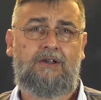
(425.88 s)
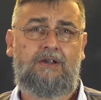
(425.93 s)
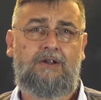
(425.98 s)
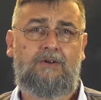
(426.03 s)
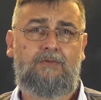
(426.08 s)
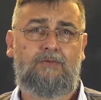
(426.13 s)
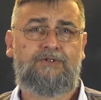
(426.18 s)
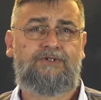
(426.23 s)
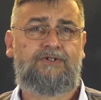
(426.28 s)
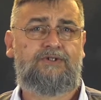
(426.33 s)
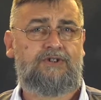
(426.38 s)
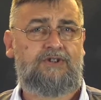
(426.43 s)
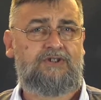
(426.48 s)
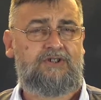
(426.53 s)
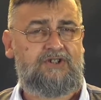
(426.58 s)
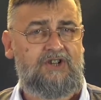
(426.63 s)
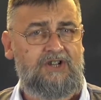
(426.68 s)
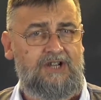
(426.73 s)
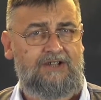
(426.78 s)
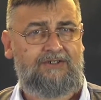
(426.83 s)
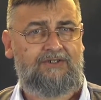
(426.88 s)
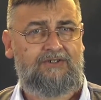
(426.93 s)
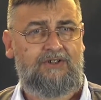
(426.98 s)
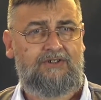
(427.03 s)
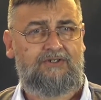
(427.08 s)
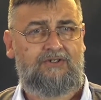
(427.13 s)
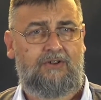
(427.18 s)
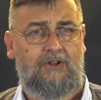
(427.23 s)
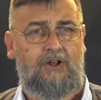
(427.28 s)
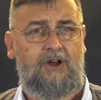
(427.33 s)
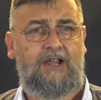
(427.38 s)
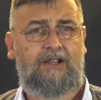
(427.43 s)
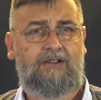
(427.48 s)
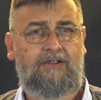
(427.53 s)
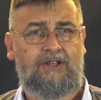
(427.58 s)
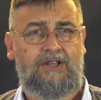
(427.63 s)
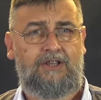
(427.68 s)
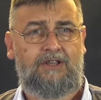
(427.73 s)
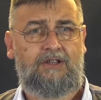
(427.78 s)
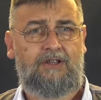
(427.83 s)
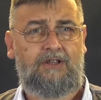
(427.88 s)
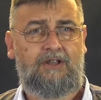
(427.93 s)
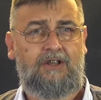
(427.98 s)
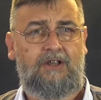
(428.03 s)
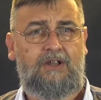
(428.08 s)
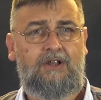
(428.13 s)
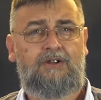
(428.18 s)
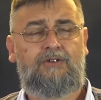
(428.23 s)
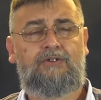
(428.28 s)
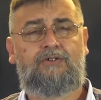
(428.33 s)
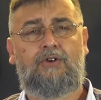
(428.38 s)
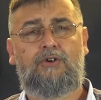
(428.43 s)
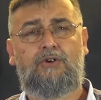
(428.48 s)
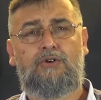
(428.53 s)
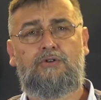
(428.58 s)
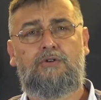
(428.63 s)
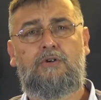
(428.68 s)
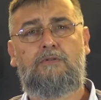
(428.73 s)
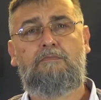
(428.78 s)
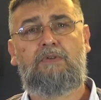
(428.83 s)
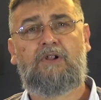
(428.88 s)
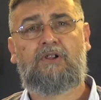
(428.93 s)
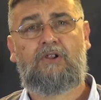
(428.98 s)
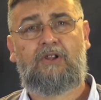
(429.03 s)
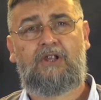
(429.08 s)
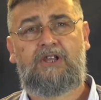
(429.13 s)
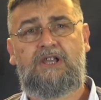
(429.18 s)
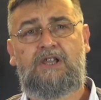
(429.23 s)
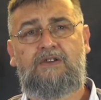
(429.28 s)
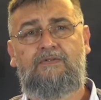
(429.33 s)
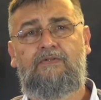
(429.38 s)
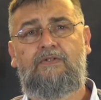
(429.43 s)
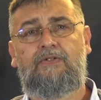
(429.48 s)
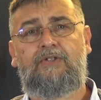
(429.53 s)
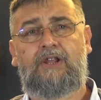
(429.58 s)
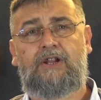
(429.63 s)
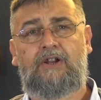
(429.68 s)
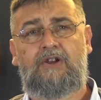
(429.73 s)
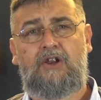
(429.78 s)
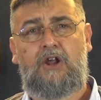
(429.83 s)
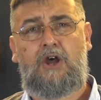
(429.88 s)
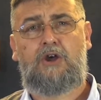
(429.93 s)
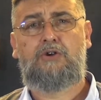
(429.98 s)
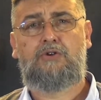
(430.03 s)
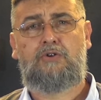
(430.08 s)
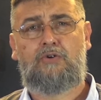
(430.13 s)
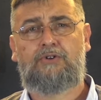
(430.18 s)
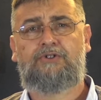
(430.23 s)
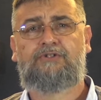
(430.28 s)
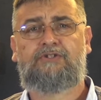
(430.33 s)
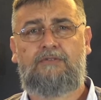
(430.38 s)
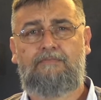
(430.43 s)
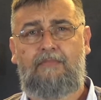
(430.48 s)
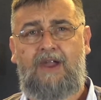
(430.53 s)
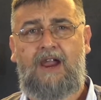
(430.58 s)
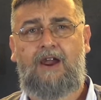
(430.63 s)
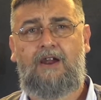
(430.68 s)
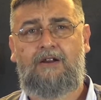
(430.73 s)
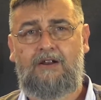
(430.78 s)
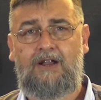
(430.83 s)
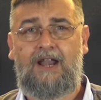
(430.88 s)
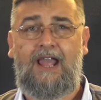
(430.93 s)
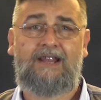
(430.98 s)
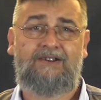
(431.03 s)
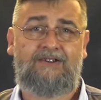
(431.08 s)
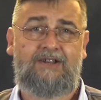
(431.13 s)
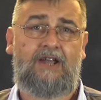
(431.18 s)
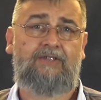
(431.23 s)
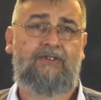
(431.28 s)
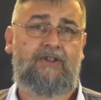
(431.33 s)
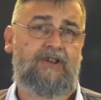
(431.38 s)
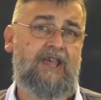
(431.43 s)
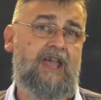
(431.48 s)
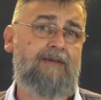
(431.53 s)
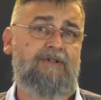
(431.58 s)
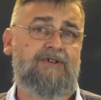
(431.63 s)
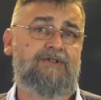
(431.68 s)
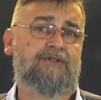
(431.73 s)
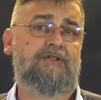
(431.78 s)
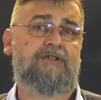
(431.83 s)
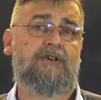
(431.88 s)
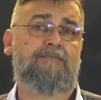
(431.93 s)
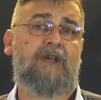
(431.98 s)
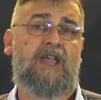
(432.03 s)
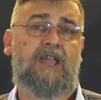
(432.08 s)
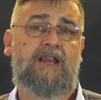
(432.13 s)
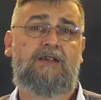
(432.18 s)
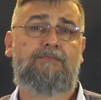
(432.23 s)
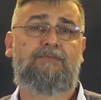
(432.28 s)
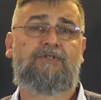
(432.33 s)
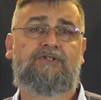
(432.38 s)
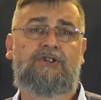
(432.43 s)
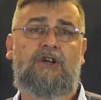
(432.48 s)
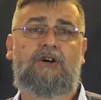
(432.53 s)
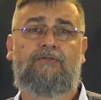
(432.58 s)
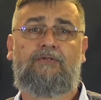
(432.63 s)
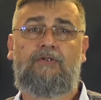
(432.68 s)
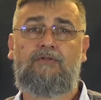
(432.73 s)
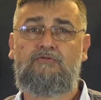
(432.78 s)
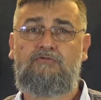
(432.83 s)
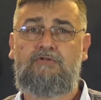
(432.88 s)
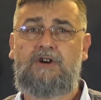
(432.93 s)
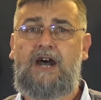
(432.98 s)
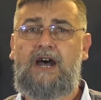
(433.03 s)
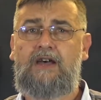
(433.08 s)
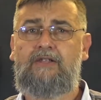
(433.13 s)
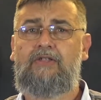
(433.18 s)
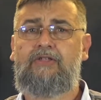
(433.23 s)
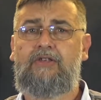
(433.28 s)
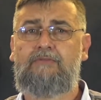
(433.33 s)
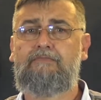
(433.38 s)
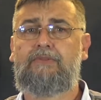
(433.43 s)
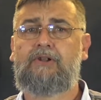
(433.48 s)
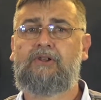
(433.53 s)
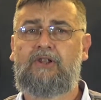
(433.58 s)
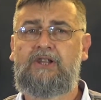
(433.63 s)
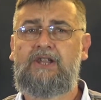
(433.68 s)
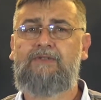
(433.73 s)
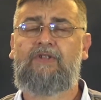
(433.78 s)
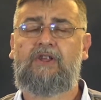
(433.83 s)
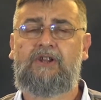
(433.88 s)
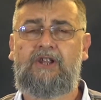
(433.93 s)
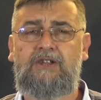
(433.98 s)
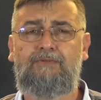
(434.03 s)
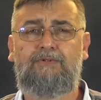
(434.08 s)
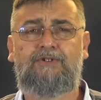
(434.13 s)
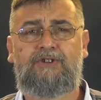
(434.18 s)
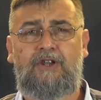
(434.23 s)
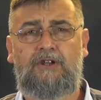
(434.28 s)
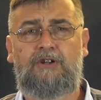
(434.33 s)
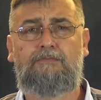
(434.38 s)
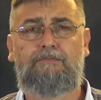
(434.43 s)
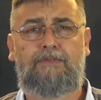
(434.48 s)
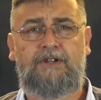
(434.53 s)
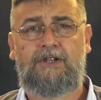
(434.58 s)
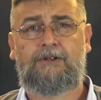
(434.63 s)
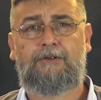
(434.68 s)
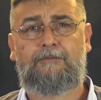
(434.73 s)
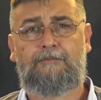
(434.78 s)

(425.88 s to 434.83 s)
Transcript: was just as likely to believe that a no good Samaritan had done the damage to the man himself, rather than believe that he was helping.